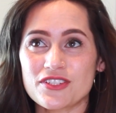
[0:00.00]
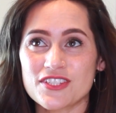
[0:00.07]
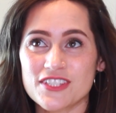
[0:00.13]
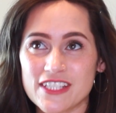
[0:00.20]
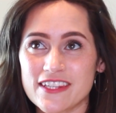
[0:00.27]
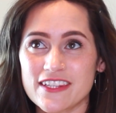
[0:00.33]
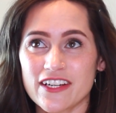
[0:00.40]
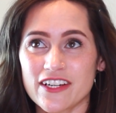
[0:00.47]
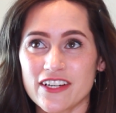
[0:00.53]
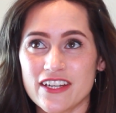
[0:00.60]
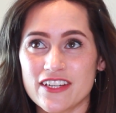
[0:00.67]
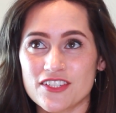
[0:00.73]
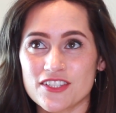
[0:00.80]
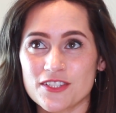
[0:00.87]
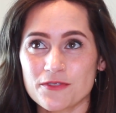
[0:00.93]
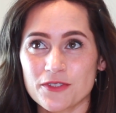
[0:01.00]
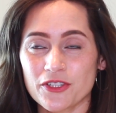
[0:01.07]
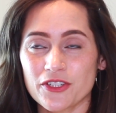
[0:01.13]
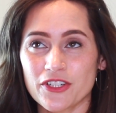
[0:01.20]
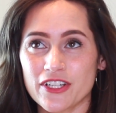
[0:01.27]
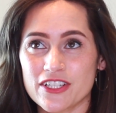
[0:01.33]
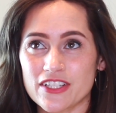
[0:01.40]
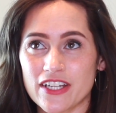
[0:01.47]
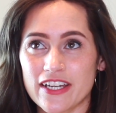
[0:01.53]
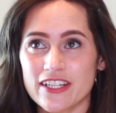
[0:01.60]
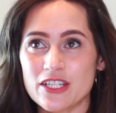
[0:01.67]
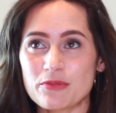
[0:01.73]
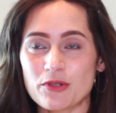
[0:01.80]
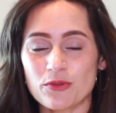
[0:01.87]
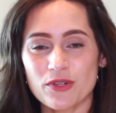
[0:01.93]
to sit there and just feel your
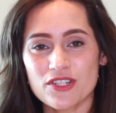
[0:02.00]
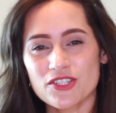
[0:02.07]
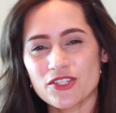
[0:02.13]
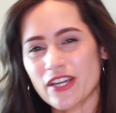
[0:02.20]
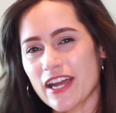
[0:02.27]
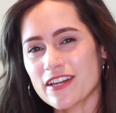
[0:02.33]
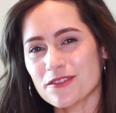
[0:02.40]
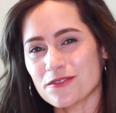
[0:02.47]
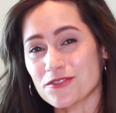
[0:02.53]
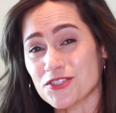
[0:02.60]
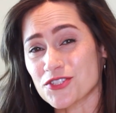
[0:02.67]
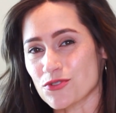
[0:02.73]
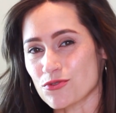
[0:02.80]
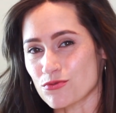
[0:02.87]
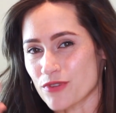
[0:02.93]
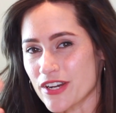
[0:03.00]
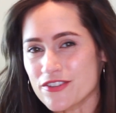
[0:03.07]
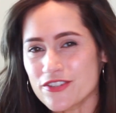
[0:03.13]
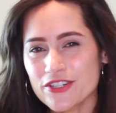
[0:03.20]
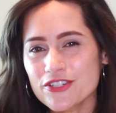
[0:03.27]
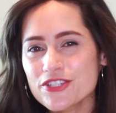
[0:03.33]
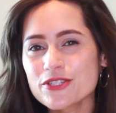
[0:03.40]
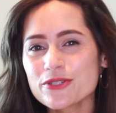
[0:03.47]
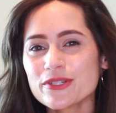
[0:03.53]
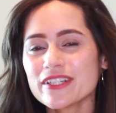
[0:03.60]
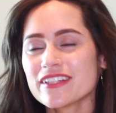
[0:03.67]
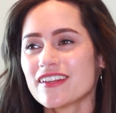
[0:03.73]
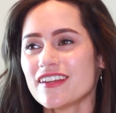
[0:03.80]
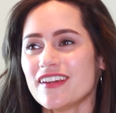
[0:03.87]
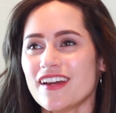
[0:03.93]
anxiety, but once you kind of surrender to
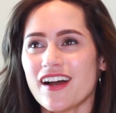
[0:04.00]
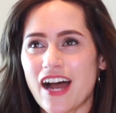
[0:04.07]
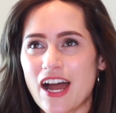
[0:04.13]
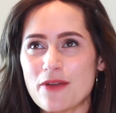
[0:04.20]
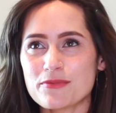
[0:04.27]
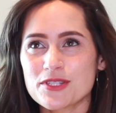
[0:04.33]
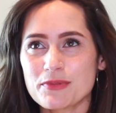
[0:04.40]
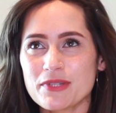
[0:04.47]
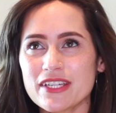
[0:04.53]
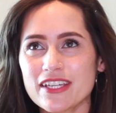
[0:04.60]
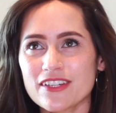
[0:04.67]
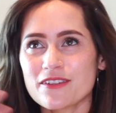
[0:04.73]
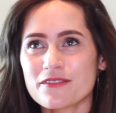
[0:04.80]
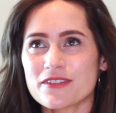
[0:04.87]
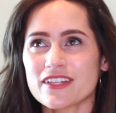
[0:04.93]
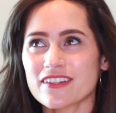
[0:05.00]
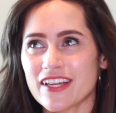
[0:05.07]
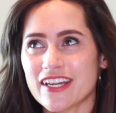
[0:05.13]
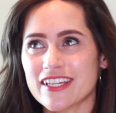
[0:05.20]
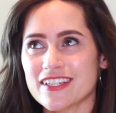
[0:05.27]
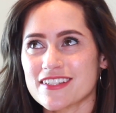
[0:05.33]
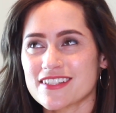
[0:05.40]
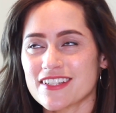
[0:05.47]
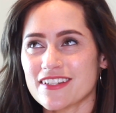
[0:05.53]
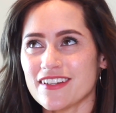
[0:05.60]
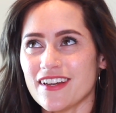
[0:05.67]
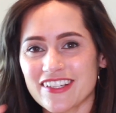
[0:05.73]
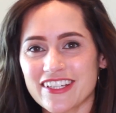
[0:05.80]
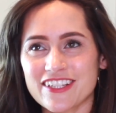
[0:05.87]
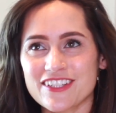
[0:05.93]
it, I'm speaking of it like it's
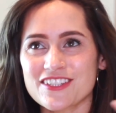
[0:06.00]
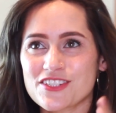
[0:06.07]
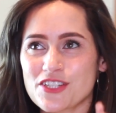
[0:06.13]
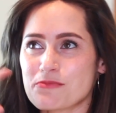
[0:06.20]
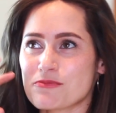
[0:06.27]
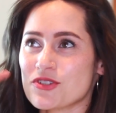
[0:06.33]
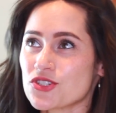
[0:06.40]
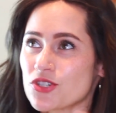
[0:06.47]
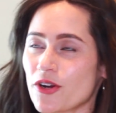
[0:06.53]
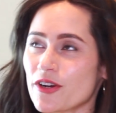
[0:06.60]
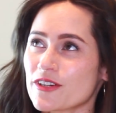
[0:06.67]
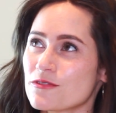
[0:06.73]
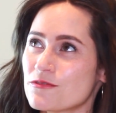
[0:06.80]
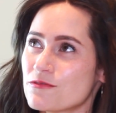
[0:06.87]
like it's some dark